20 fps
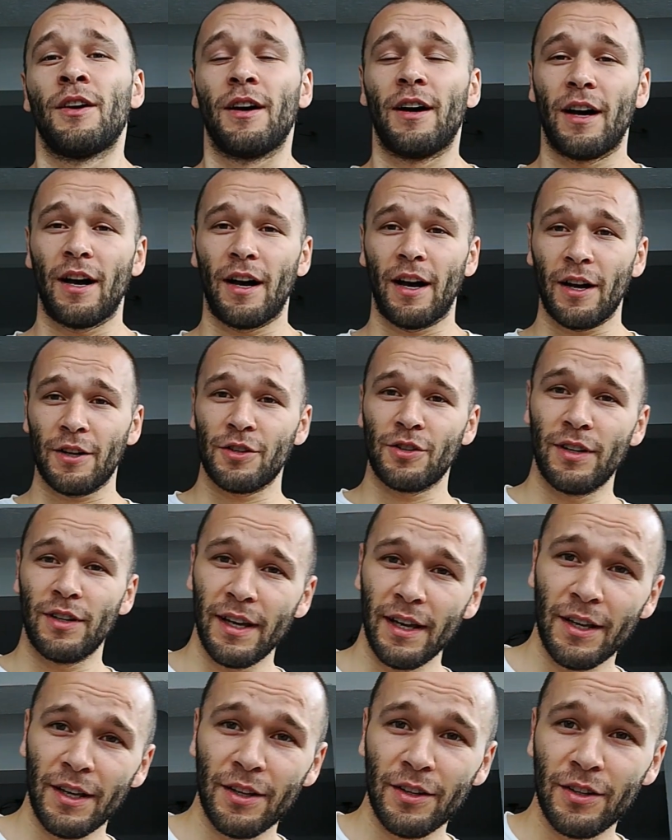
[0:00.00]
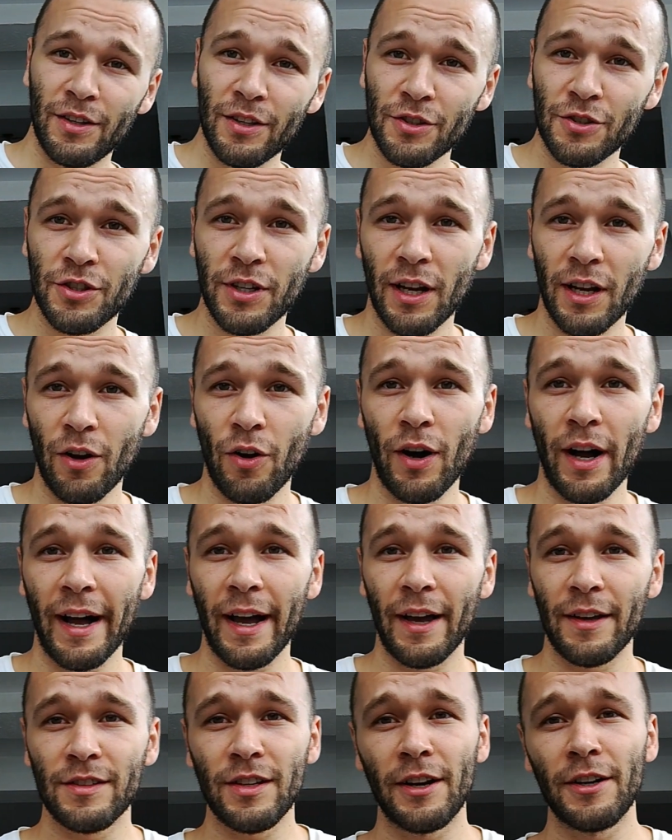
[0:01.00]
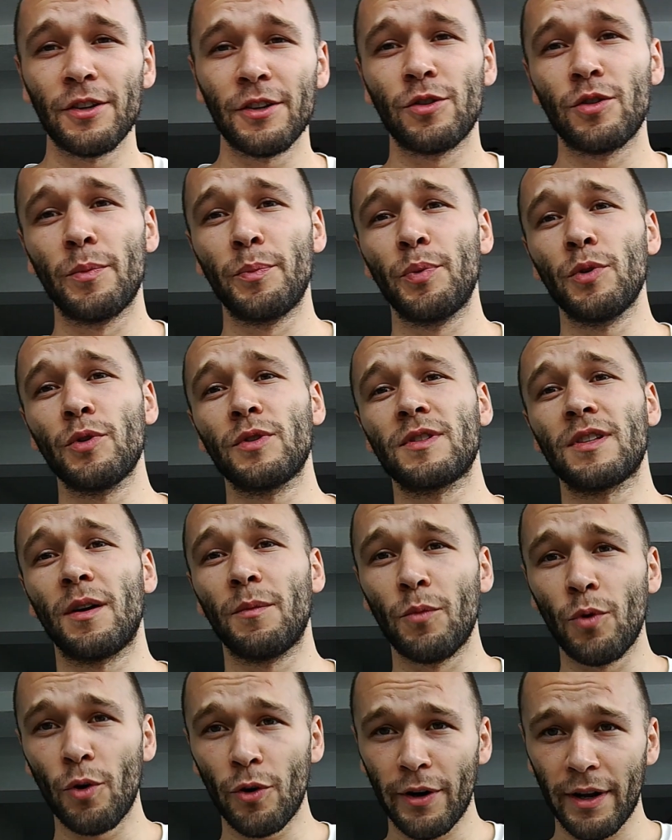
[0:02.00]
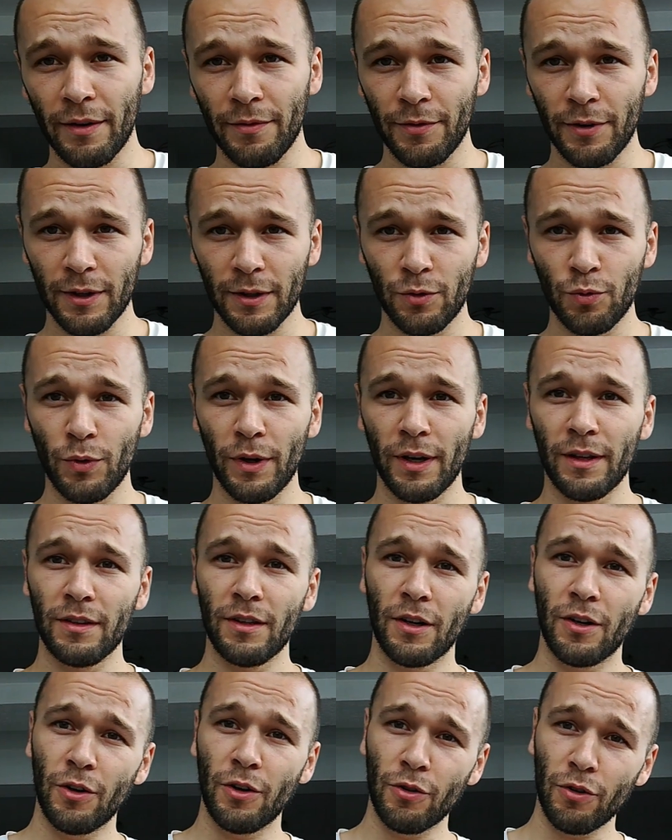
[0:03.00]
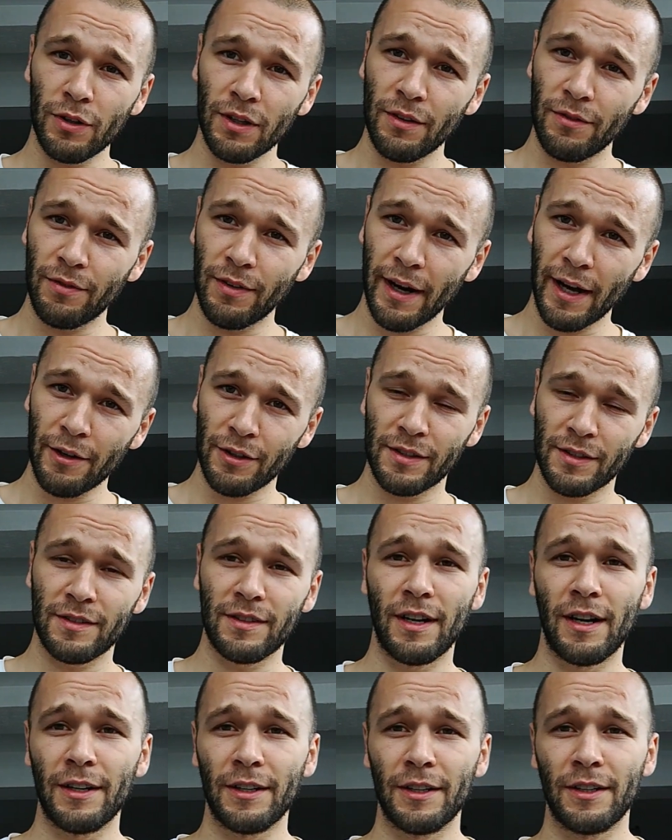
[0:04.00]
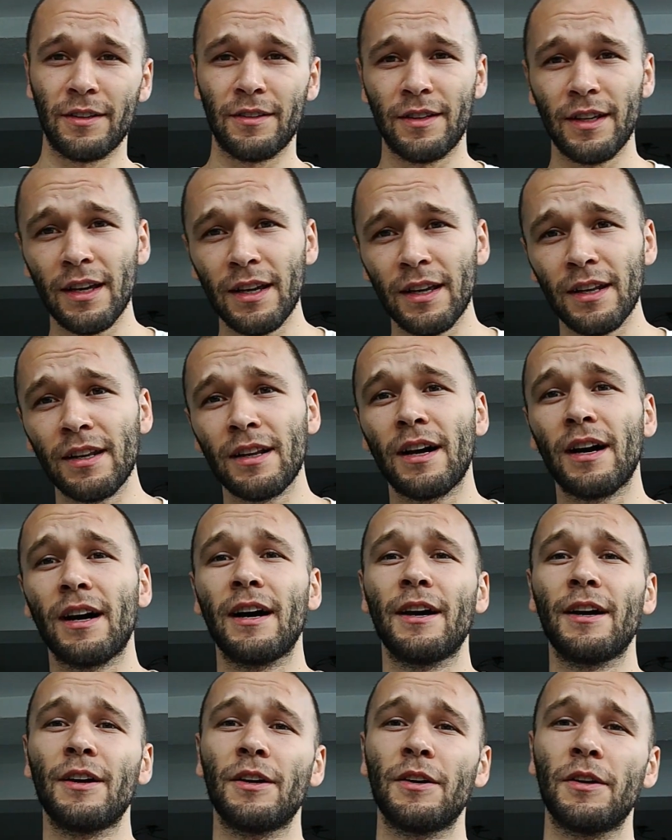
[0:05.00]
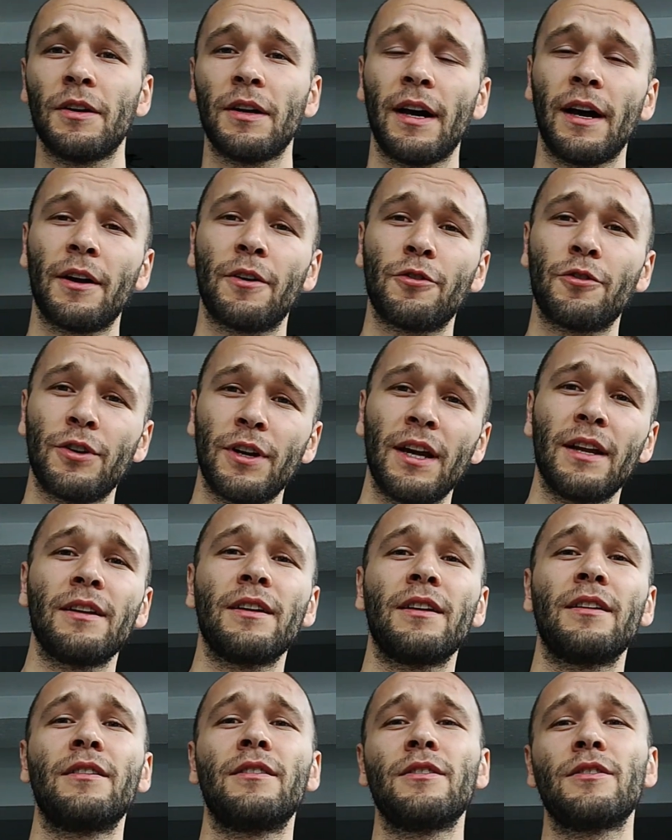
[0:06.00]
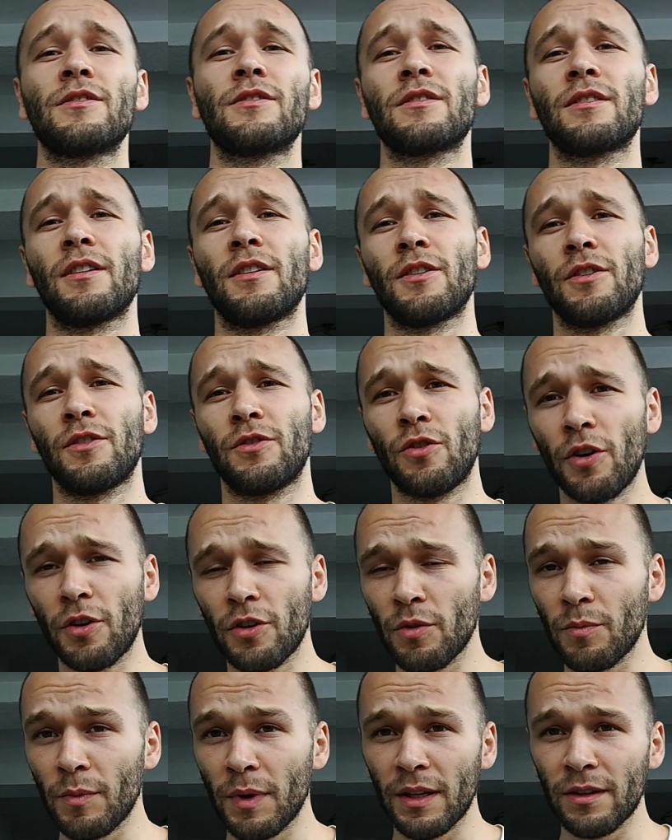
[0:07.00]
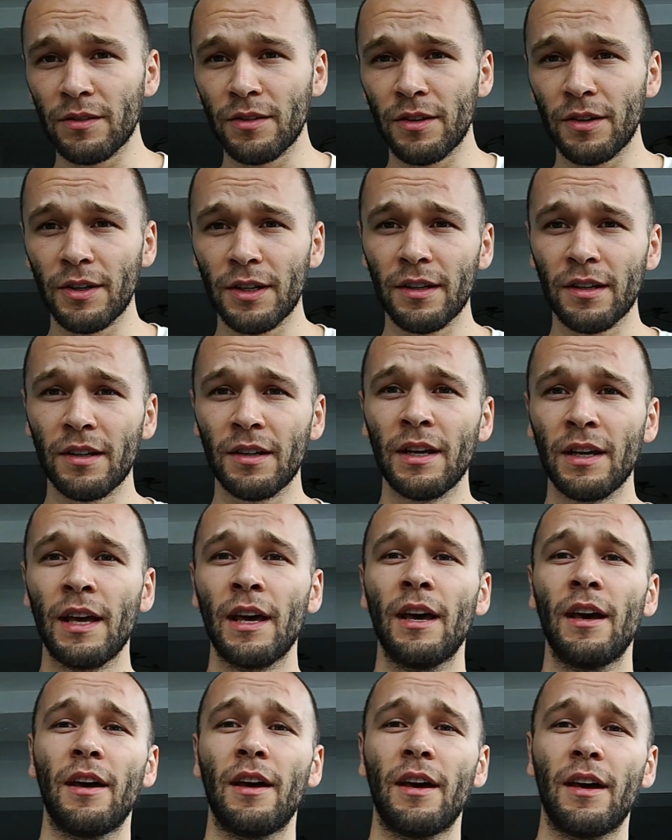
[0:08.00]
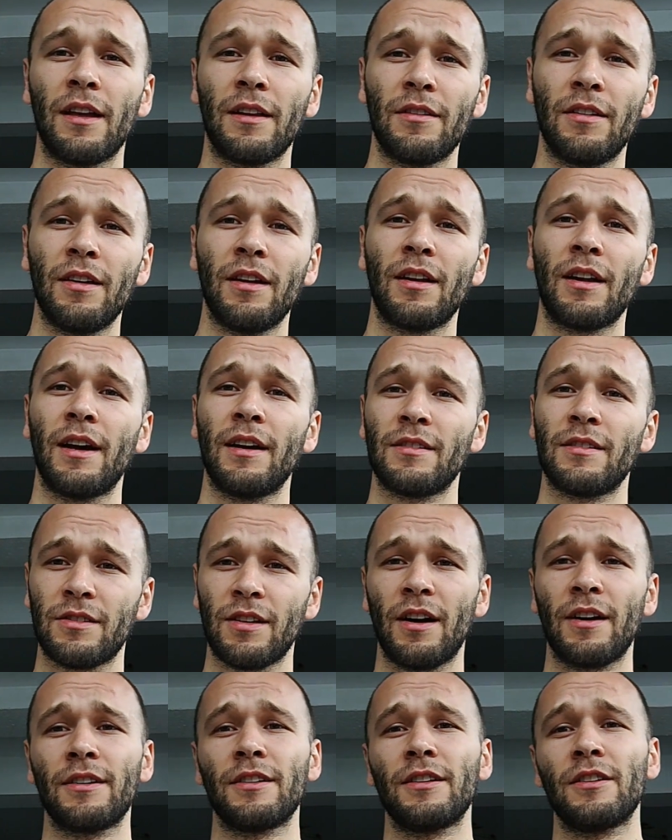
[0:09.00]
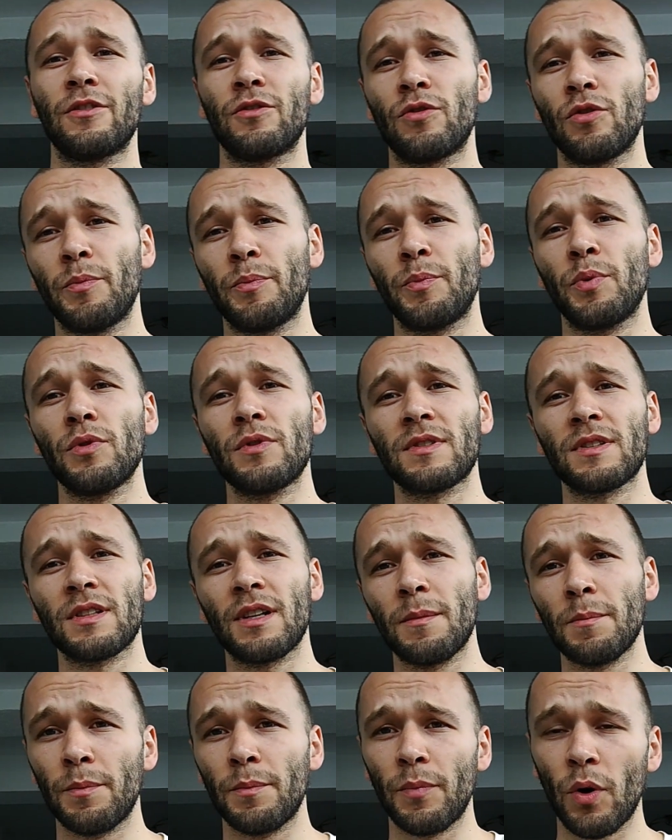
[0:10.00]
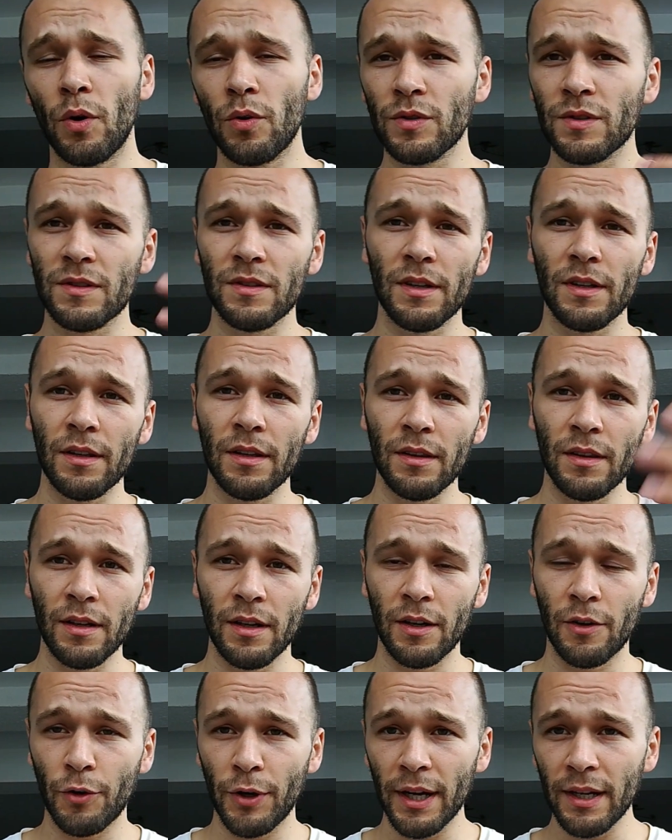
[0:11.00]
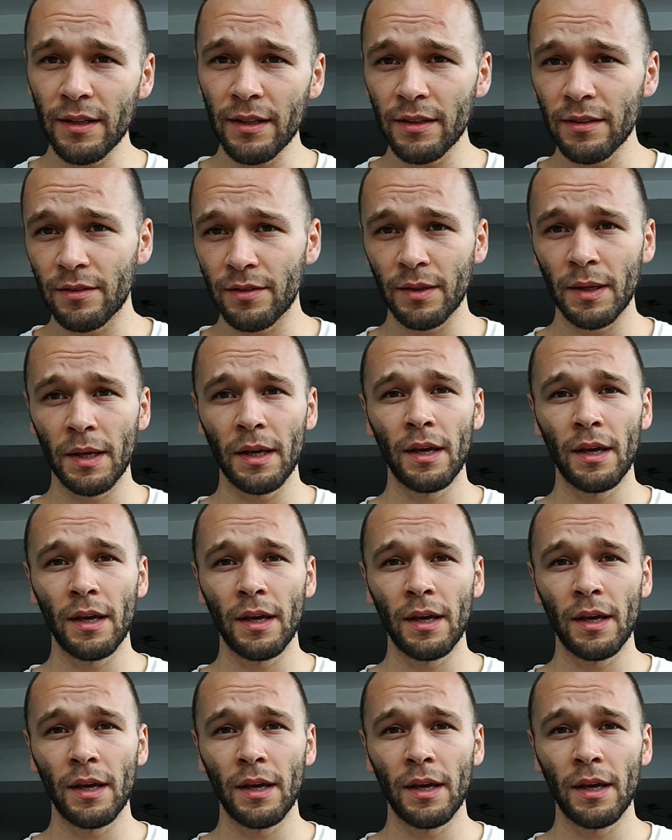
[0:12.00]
Actually, in this channel I started to put some more effort when the coronavirus started. Then I created this documentary, and then I started to put some posts in Reddit